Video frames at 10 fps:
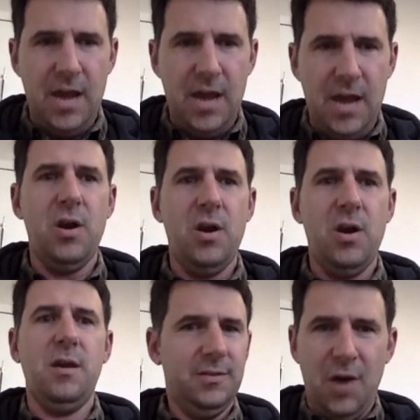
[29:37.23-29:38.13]

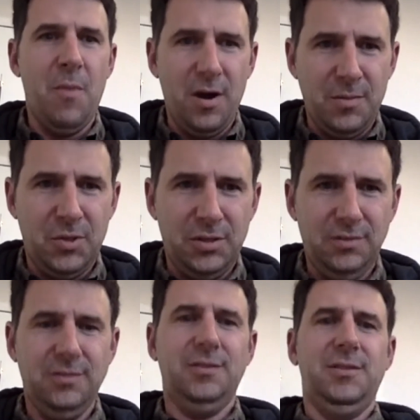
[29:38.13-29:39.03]
unremarkable.
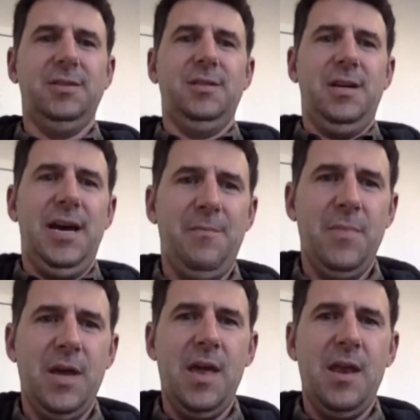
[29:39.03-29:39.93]
And
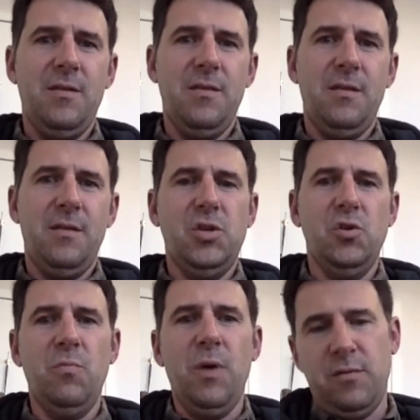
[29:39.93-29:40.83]
the true breakthrough
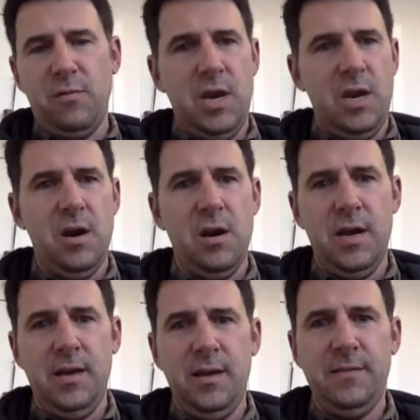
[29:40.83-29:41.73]
here is not
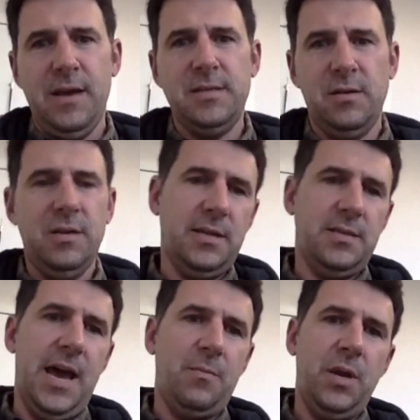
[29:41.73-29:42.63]
necessarily the tech stack, but
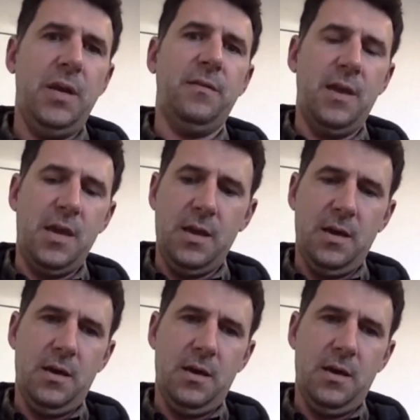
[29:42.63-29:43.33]
it's the,